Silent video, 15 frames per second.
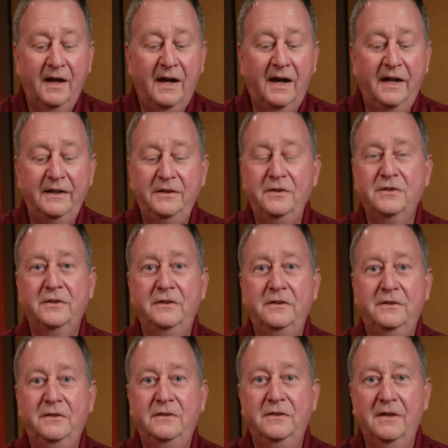I
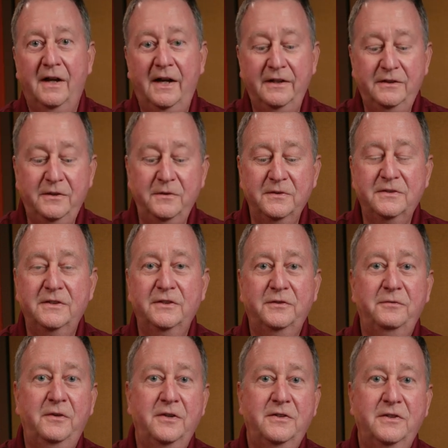use
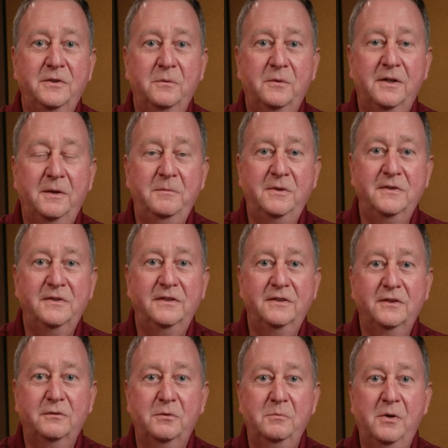this function when I'm using
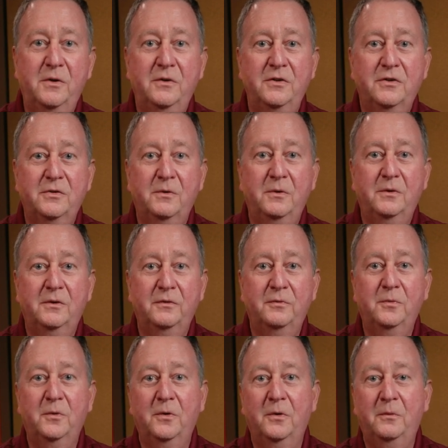this remote controller
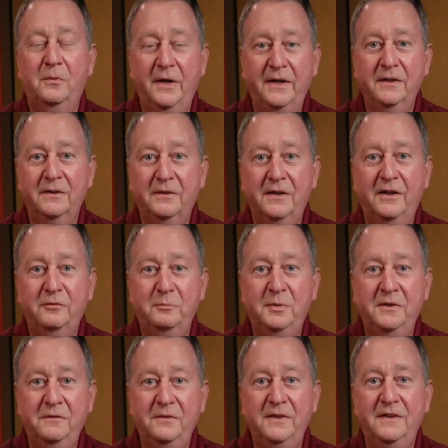for regular
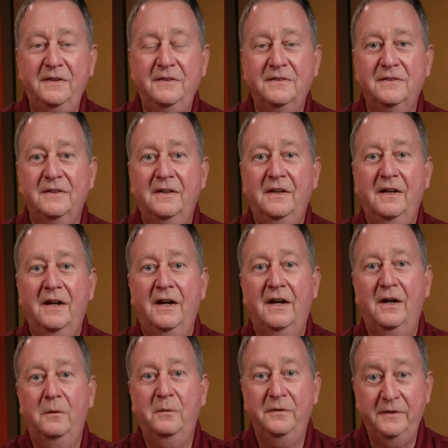FPVs
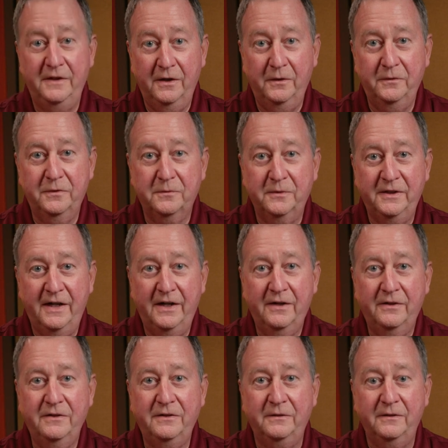with the O3
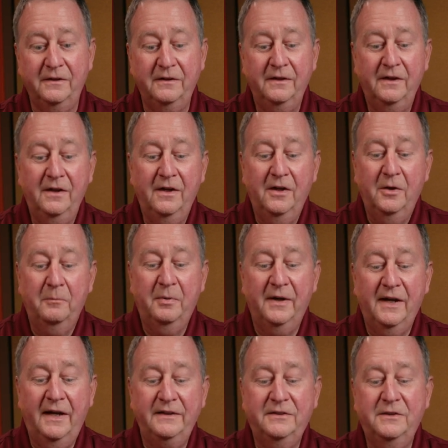Air unit,
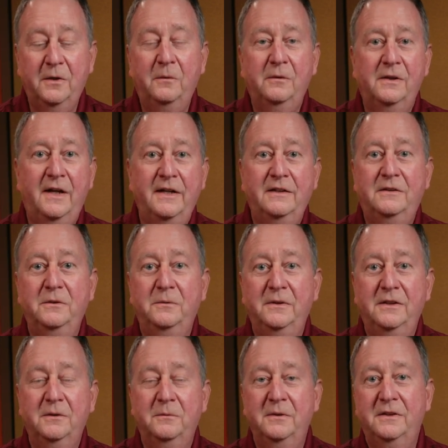but I don't like
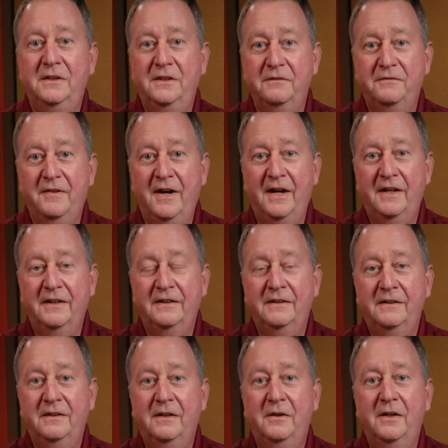doing it with the
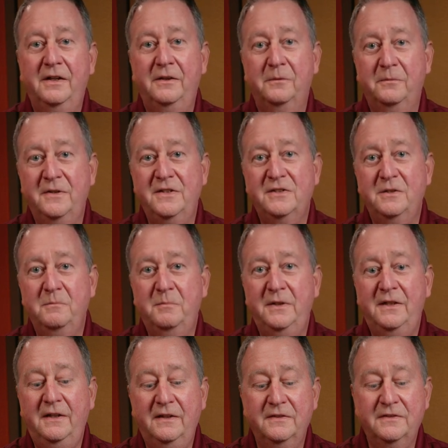Avata. And the reason
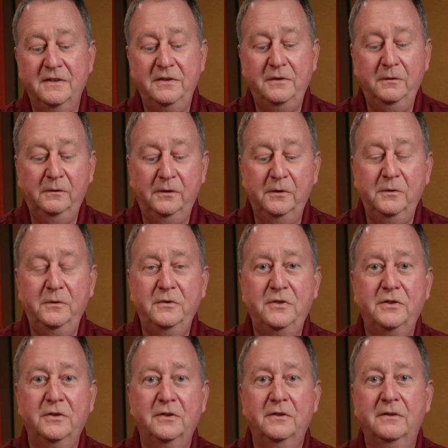being is then you
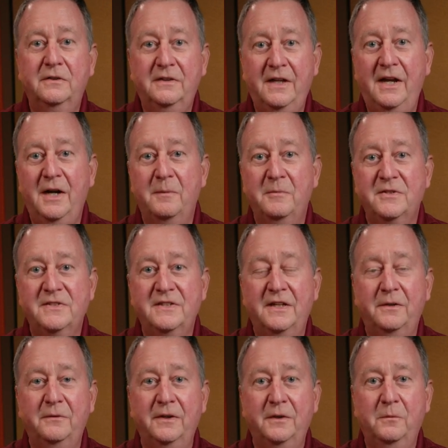lose your camera
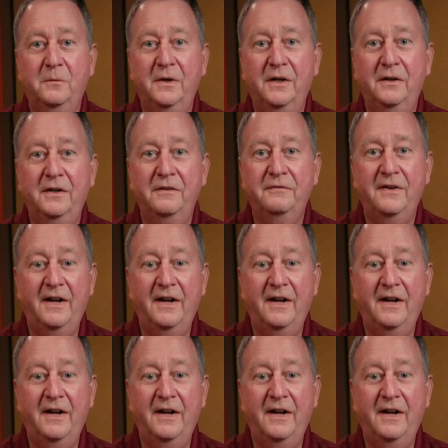centering, where if